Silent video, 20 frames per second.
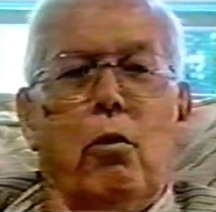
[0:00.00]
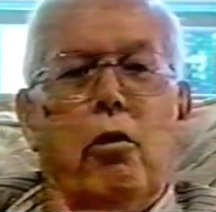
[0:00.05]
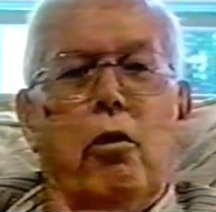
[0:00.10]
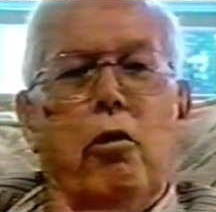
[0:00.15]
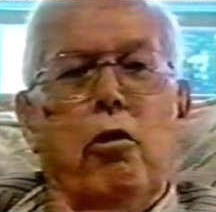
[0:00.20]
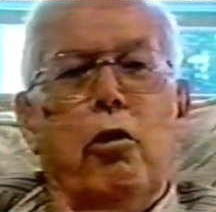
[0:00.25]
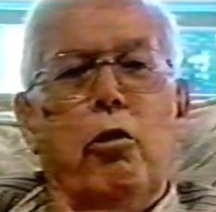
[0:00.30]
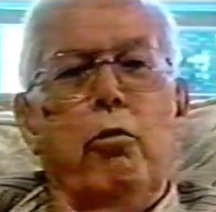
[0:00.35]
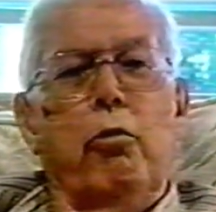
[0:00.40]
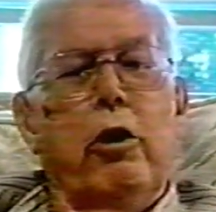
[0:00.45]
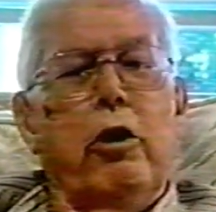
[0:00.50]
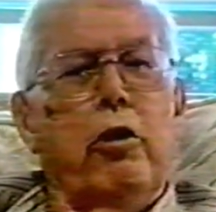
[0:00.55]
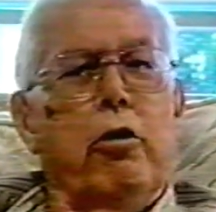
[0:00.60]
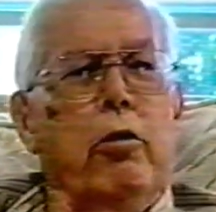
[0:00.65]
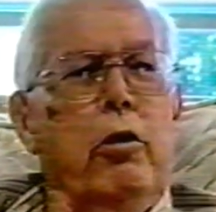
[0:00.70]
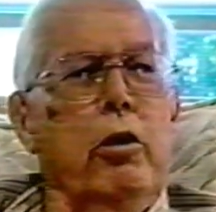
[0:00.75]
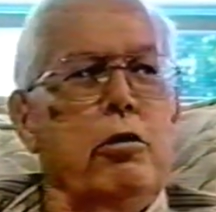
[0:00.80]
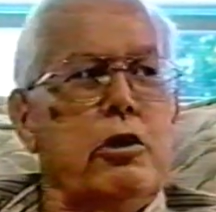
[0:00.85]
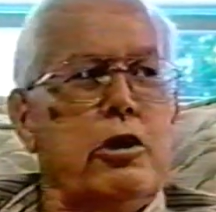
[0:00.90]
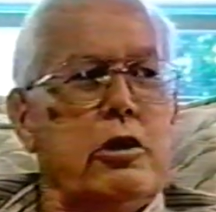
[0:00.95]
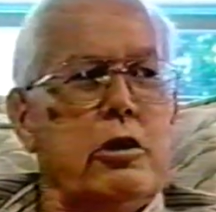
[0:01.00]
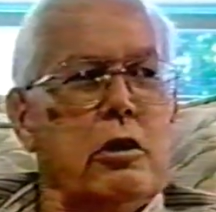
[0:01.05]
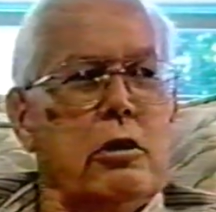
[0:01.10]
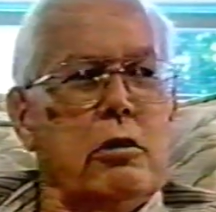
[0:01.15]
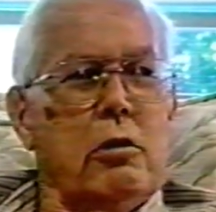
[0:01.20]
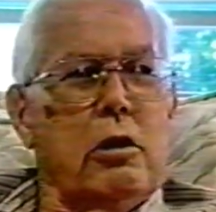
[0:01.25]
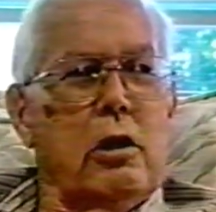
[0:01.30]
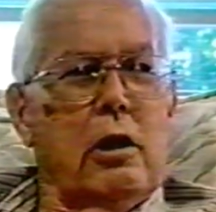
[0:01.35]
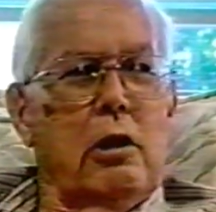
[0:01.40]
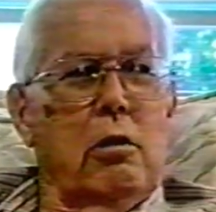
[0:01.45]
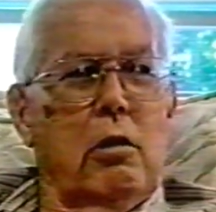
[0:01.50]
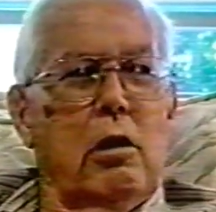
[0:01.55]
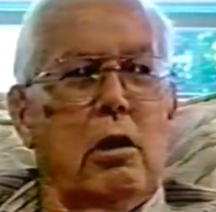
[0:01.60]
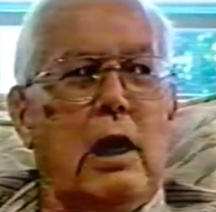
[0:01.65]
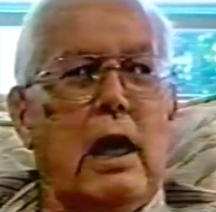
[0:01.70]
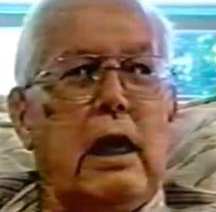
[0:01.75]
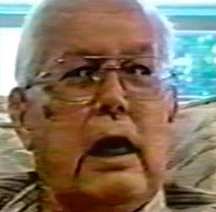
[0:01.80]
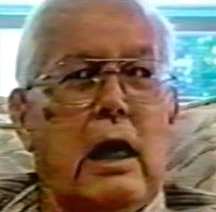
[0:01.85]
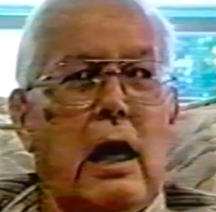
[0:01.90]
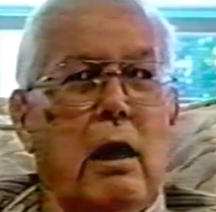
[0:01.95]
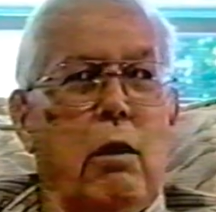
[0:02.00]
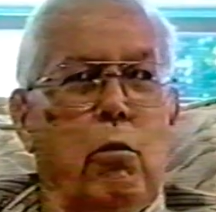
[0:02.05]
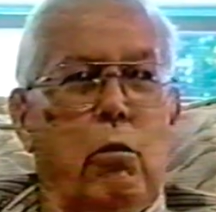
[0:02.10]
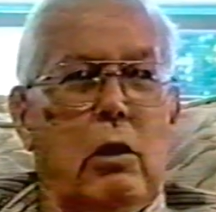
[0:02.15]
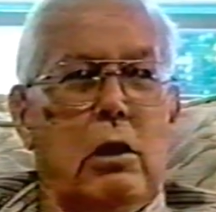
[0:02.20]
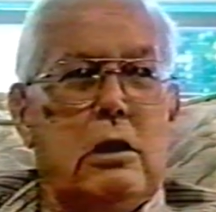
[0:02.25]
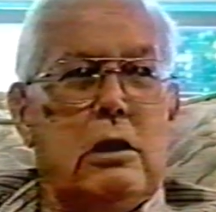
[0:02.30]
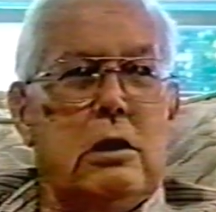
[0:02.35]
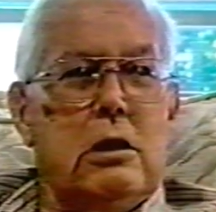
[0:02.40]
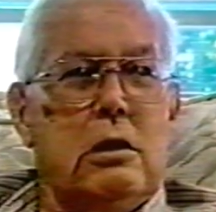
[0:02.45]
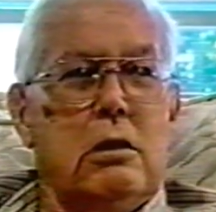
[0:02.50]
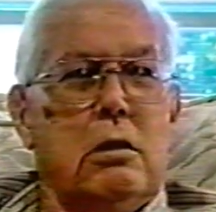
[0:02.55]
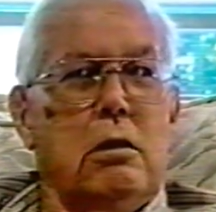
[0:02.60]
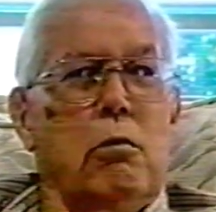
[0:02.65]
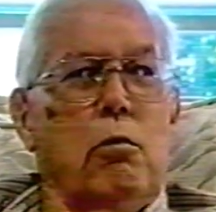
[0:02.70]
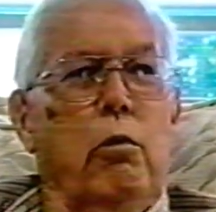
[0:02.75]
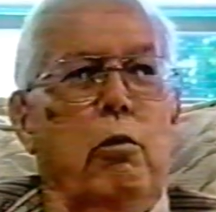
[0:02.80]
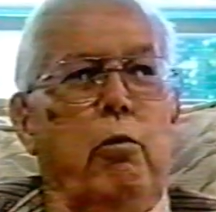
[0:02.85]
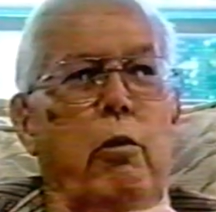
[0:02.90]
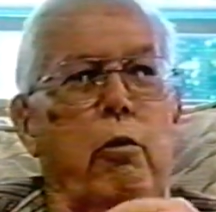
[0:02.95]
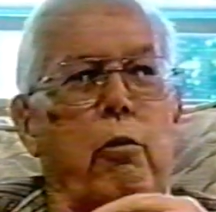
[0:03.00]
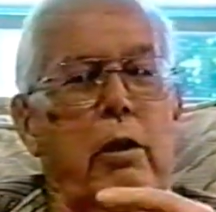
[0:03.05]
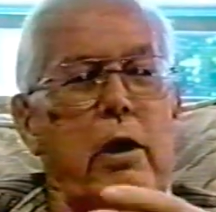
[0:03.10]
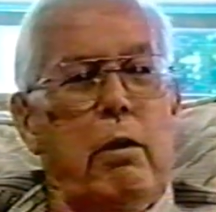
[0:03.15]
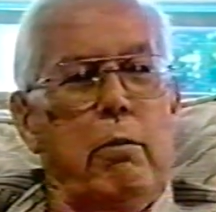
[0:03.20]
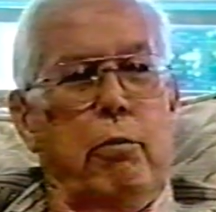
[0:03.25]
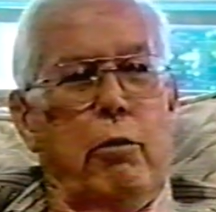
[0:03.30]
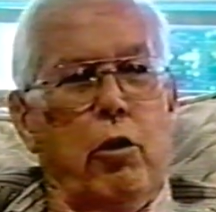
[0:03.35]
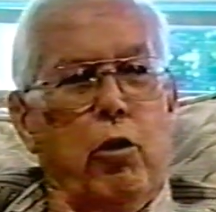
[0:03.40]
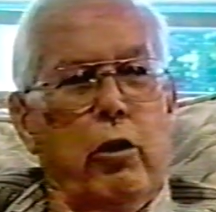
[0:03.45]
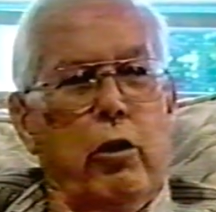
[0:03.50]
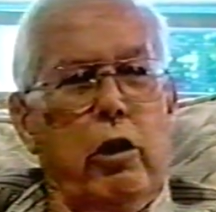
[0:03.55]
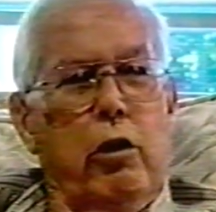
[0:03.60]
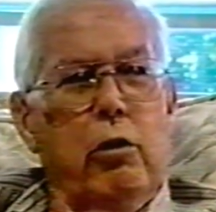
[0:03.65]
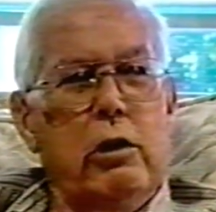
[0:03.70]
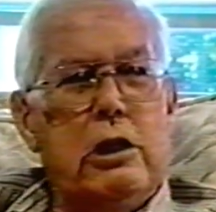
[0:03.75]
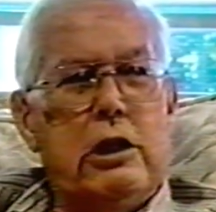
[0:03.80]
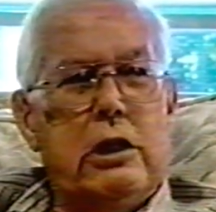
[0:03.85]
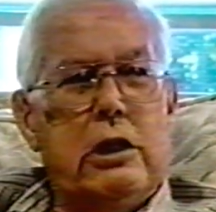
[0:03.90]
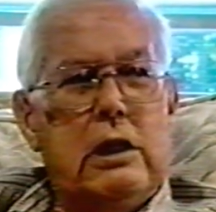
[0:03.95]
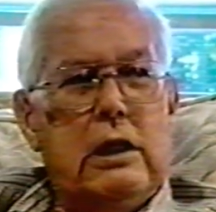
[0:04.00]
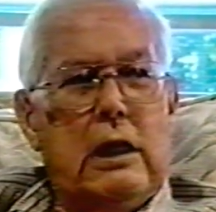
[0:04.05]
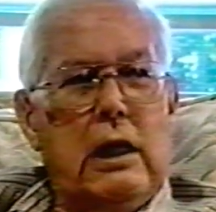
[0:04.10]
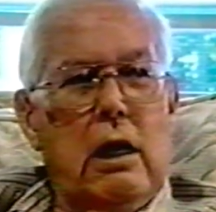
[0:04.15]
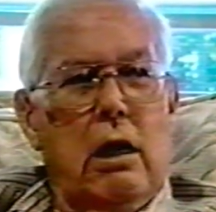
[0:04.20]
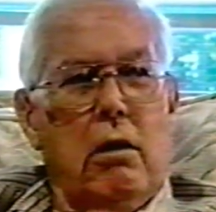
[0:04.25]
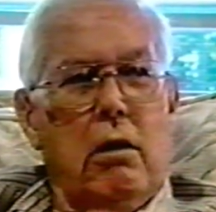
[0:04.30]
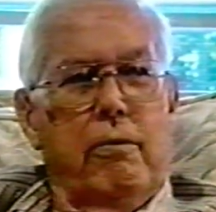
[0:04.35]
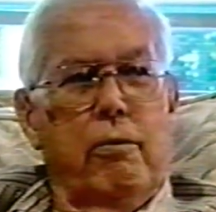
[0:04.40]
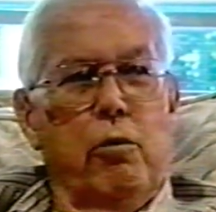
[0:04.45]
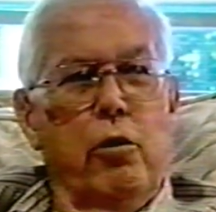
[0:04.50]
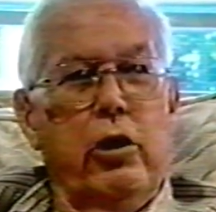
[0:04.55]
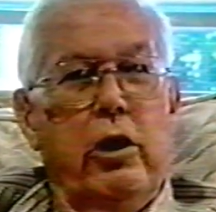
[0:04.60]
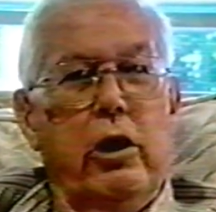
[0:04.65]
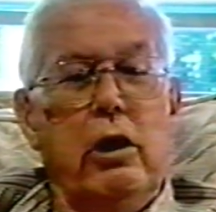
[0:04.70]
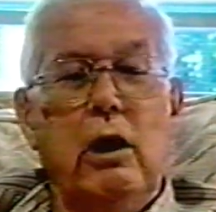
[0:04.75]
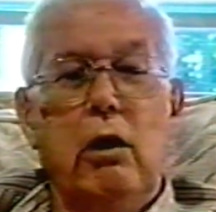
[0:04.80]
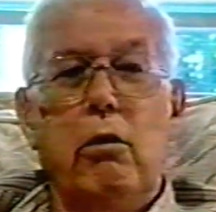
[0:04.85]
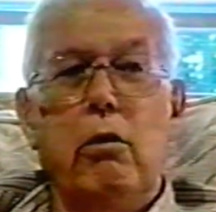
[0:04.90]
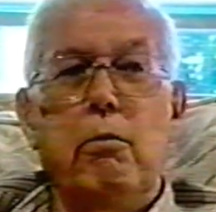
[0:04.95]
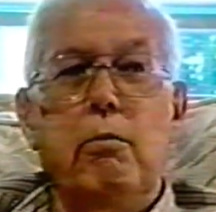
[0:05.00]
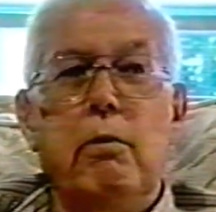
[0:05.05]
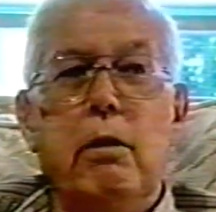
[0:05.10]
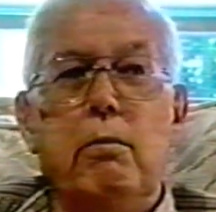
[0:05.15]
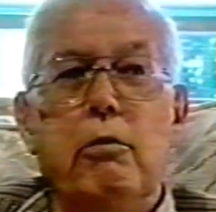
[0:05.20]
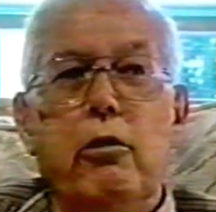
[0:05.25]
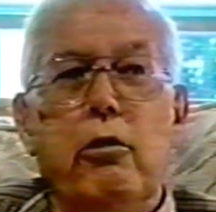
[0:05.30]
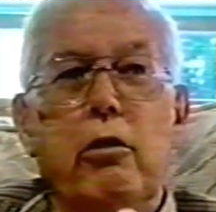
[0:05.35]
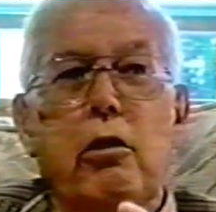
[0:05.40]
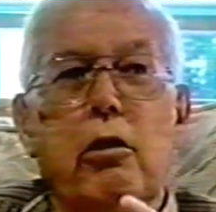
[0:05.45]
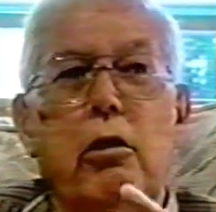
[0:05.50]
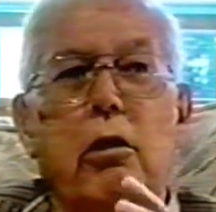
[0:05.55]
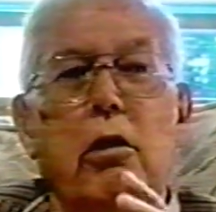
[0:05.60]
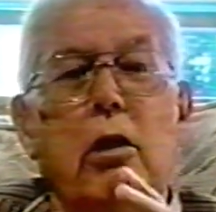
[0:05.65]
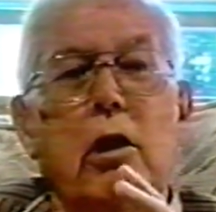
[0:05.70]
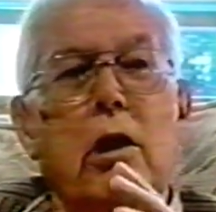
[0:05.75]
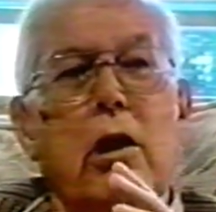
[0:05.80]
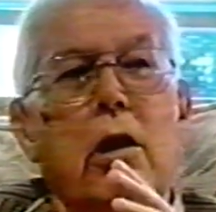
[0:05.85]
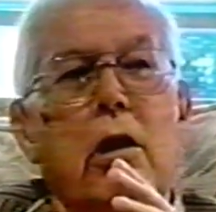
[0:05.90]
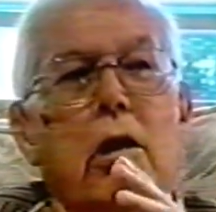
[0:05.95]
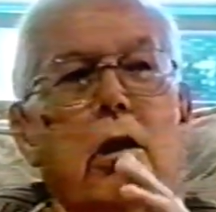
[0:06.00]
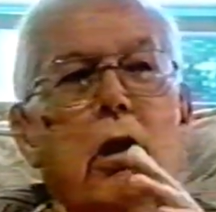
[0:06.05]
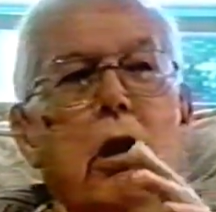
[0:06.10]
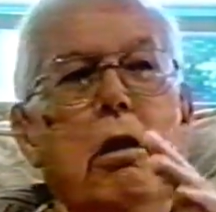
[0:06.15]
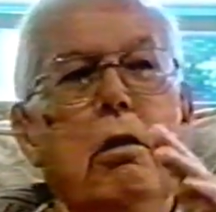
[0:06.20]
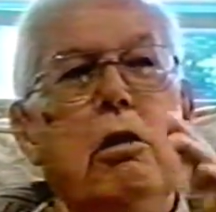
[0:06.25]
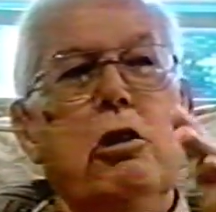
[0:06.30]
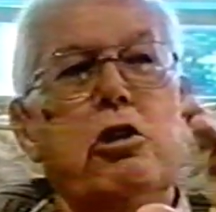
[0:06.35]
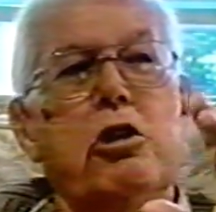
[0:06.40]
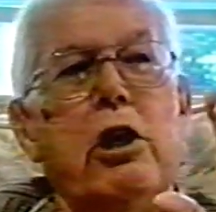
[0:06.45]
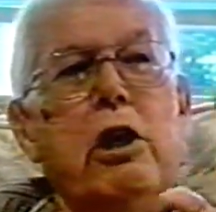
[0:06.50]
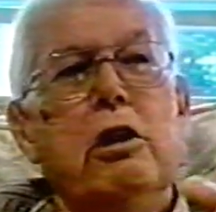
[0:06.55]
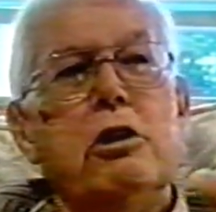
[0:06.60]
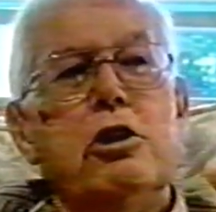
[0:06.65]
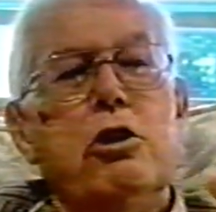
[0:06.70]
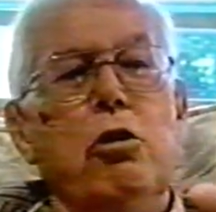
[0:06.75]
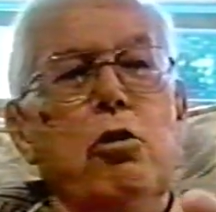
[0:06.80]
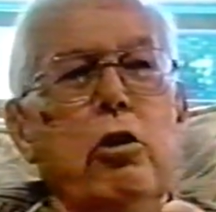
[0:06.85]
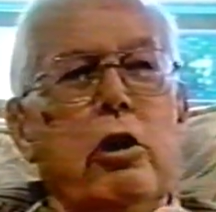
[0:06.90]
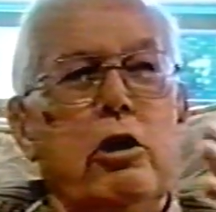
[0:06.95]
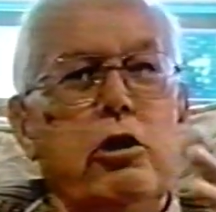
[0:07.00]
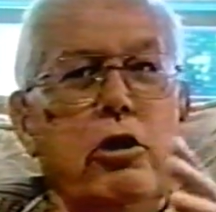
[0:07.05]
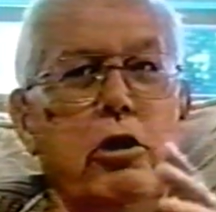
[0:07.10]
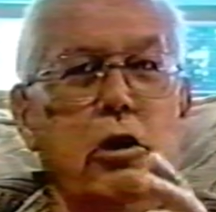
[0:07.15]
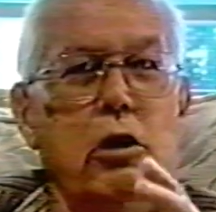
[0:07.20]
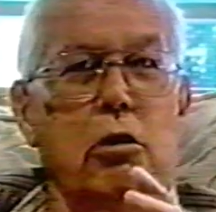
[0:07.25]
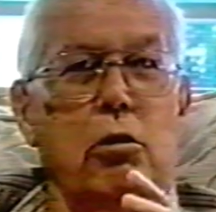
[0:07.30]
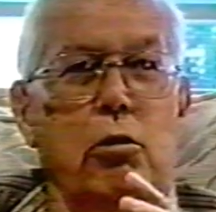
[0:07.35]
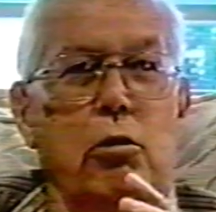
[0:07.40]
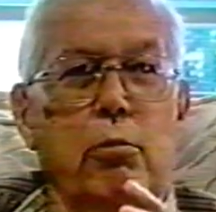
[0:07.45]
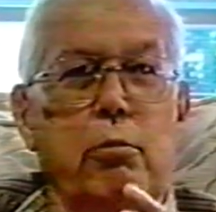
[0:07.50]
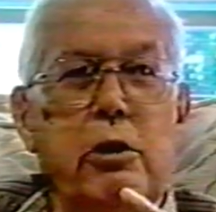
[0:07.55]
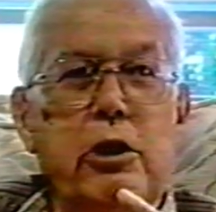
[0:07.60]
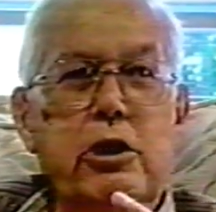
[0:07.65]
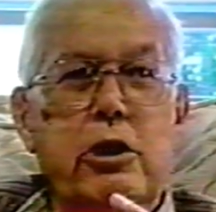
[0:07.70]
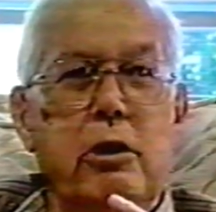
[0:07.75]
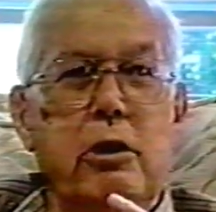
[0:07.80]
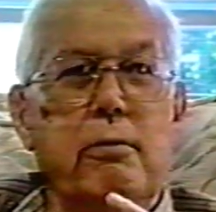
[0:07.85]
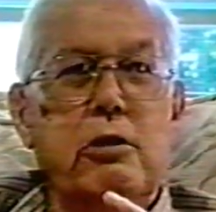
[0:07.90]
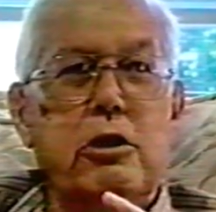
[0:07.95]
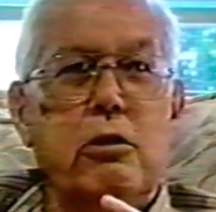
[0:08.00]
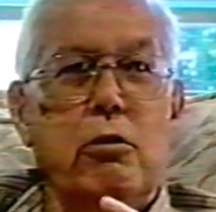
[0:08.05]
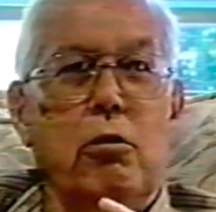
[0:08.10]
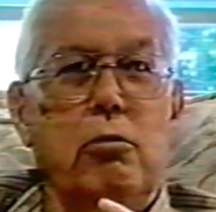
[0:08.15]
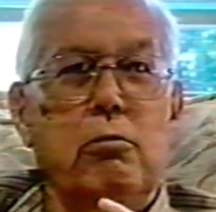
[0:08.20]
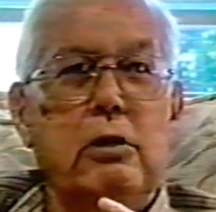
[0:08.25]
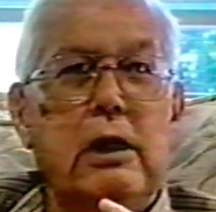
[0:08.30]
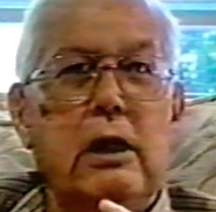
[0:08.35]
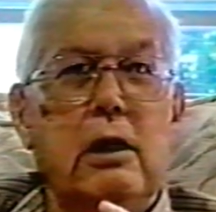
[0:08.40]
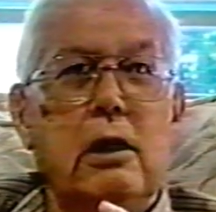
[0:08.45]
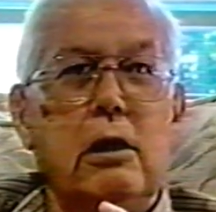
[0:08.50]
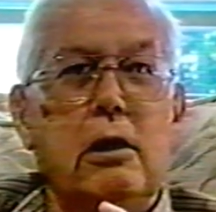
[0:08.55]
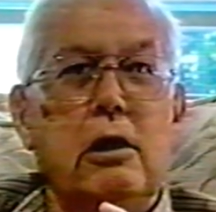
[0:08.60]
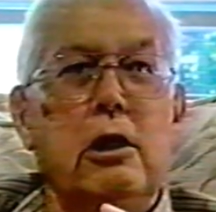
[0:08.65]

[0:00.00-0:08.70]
The recruits, like I was, when we went aboard the USS California. Now remember, the Saratoga took a whole bunch of us over there.